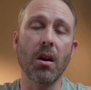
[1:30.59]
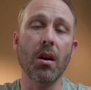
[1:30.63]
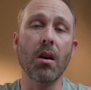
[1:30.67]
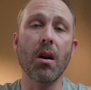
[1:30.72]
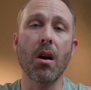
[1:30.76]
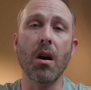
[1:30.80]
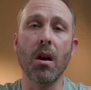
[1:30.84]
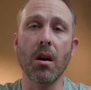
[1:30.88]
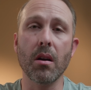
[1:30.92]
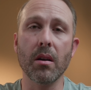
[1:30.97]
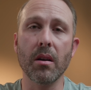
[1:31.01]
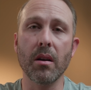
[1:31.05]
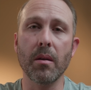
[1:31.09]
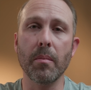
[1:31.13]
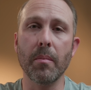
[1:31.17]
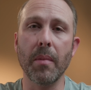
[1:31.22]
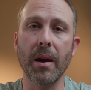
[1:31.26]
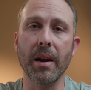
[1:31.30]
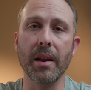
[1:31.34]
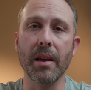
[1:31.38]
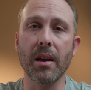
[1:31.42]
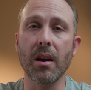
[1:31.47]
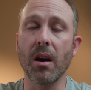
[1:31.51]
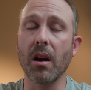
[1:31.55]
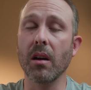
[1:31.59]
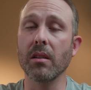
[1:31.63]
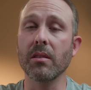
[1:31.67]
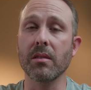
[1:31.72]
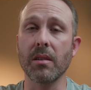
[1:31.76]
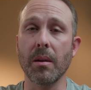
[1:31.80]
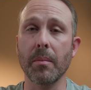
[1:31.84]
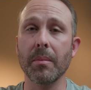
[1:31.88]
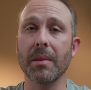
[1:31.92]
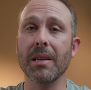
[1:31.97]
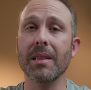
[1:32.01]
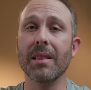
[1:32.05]
our hard-earned money on
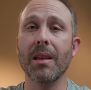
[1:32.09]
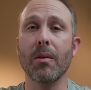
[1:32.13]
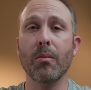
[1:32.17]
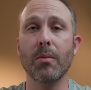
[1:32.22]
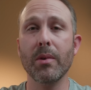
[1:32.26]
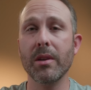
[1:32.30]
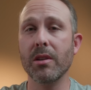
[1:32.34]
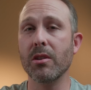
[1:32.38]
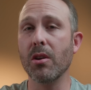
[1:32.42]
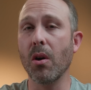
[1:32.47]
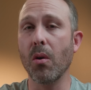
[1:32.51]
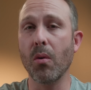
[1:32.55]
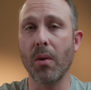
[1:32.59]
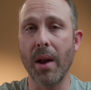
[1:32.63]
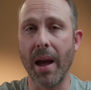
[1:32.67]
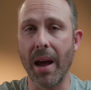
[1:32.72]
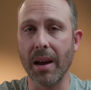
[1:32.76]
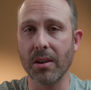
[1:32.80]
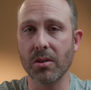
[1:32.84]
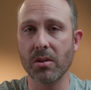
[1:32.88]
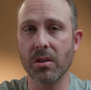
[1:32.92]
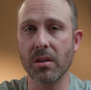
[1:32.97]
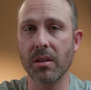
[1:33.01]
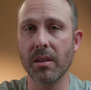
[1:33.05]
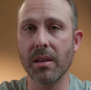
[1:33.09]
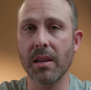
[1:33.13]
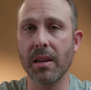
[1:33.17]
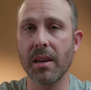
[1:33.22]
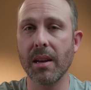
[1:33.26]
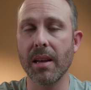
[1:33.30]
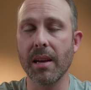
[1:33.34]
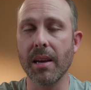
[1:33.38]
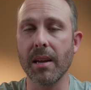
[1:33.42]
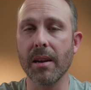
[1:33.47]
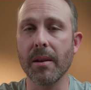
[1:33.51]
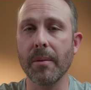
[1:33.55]
something that we don't actually
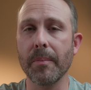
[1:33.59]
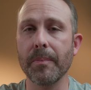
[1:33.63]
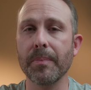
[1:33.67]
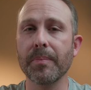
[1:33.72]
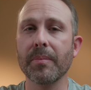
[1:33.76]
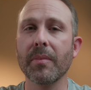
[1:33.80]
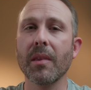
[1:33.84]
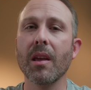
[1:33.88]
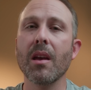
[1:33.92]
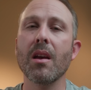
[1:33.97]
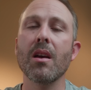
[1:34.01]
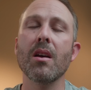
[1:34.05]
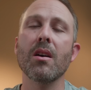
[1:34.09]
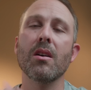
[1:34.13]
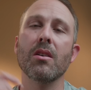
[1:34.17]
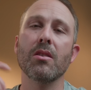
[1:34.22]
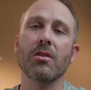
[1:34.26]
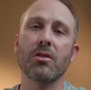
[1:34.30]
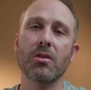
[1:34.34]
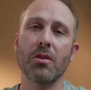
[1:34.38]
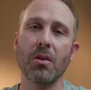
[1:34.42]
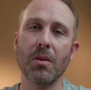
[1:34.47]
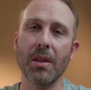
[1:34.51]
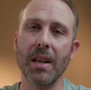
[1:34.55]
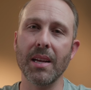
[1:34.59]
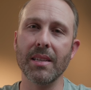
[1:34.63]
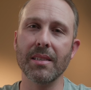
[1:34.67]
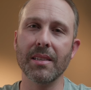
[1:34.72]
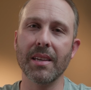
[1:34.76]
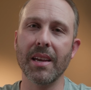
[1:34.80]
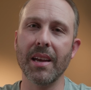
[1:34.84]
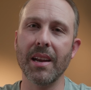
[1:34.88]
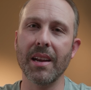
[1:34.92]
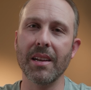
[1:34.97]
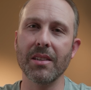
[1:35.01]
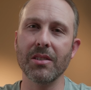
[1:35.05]
need. So let's
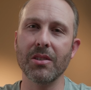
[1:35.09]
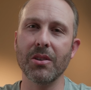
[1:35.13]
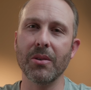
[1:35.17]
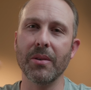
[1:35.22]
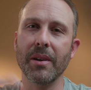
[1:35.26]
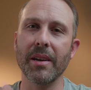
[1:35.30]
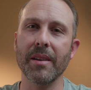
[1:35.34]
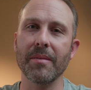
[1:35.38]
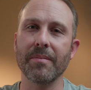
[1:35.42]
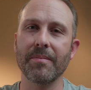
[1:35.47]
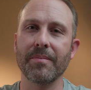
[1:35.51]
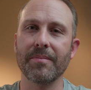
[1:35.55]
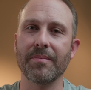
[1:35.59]
get into it.